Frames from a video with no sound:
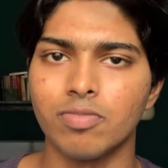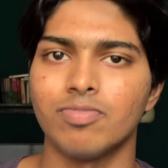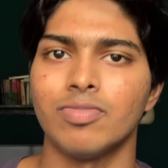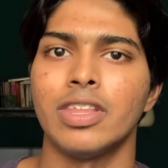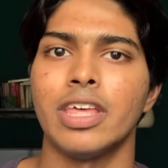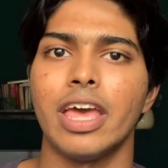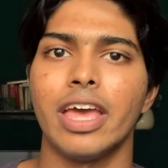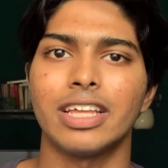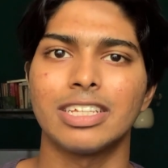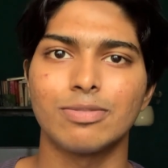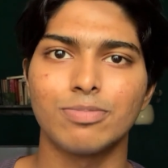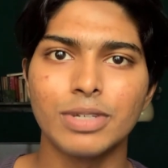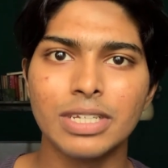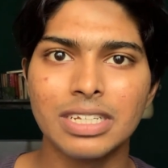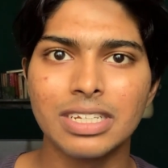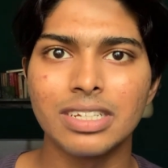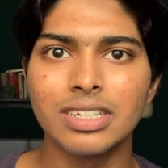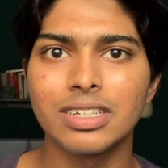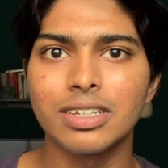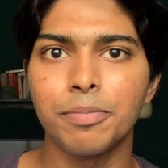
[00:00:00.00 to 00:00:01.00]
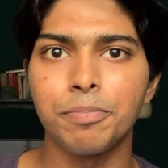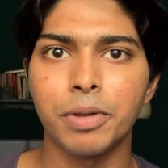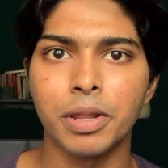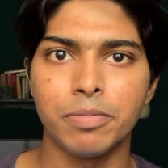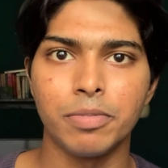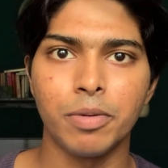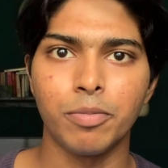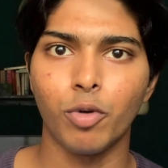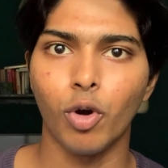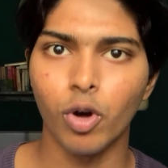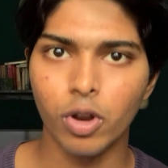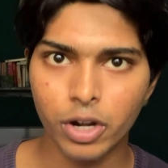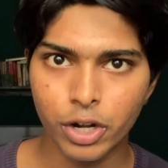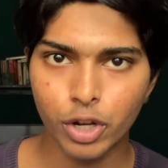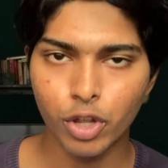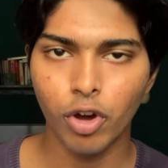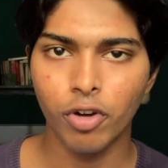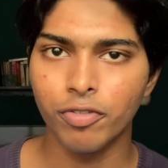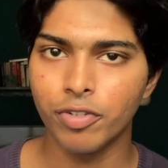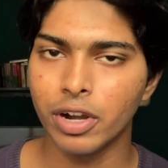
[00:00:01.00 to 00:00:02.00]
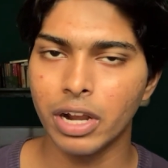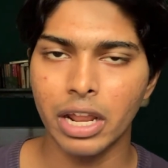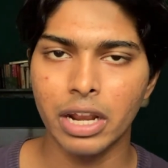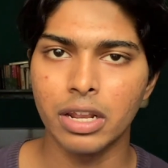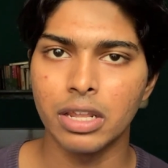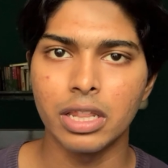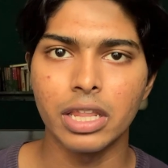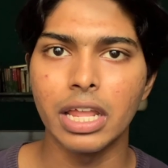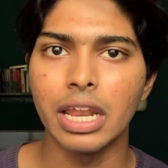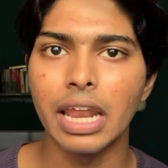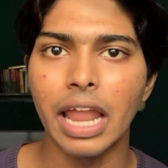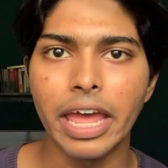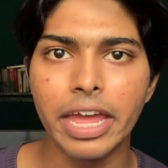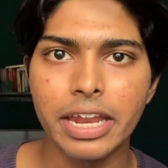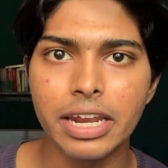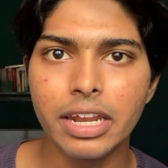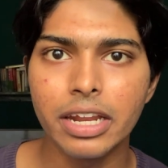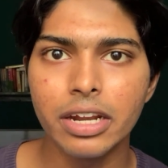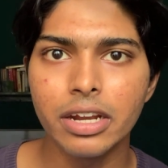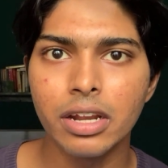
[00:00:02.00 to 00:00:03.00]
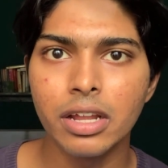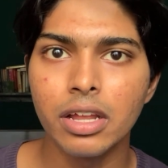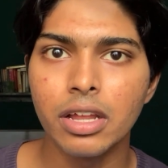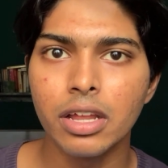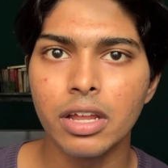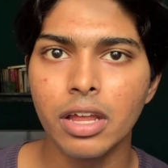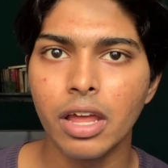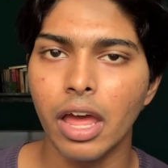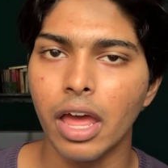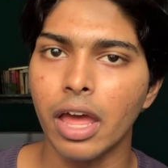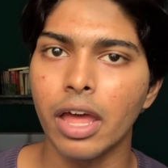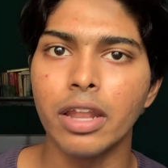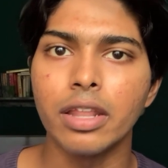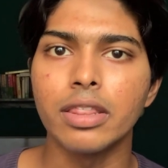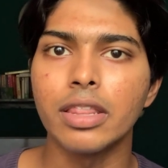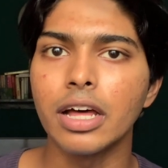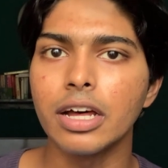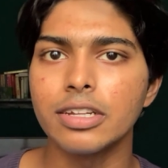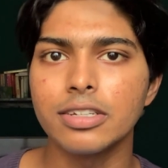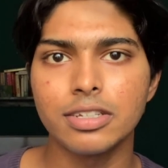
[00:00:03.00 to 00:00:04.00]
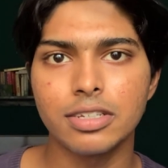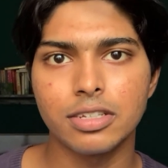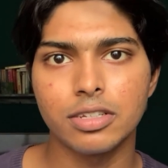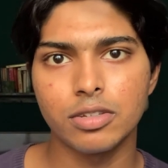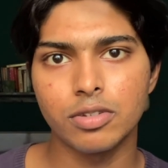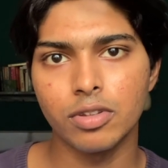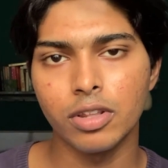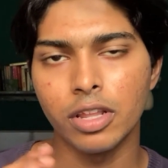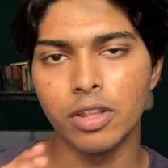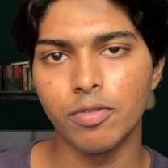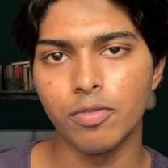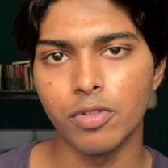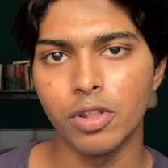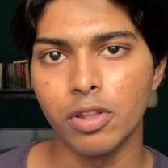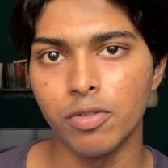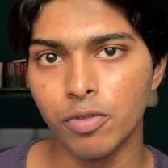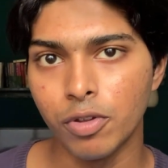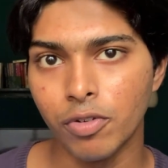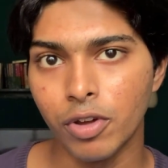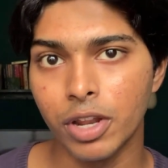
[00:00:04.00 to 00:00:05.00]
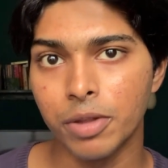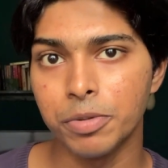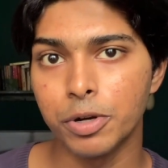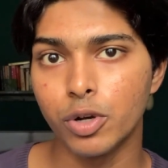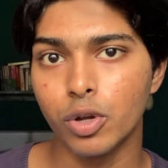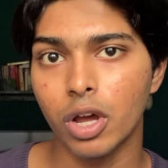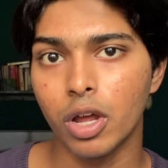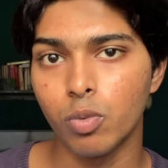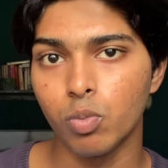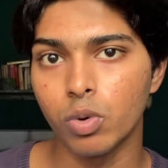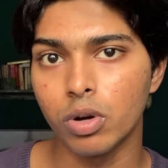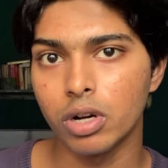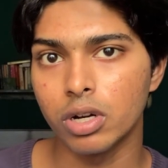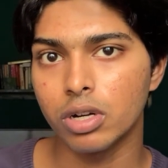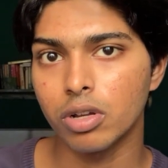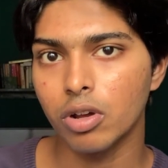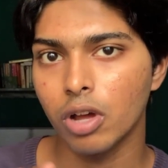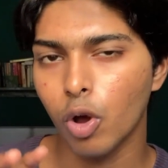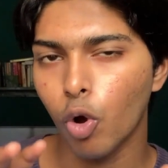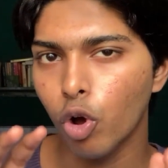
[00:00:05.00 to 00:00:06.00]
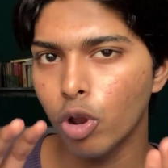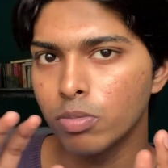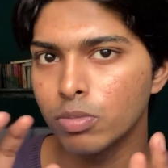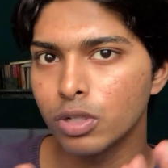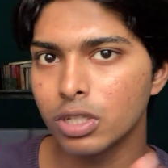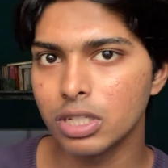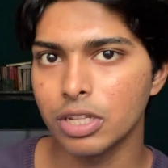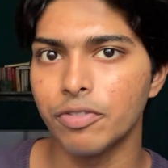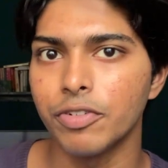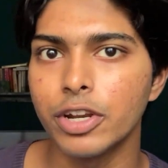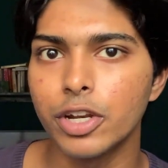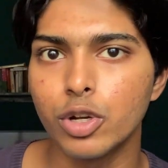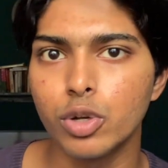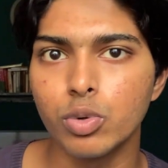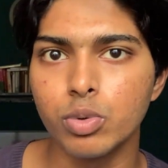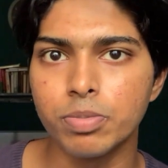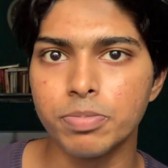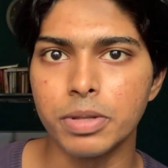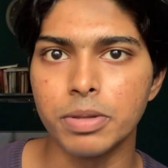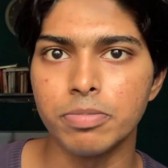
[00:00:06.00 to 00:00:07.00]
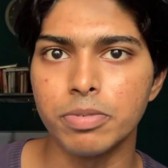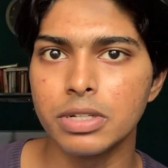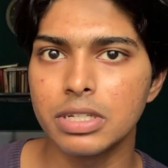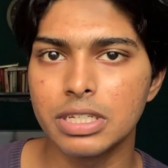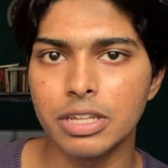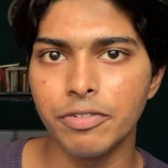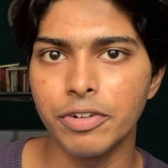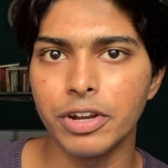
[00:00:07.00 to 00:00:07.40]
they experienced the premium quality of it and they liked it. And thus, we were able to convert almost 72 people,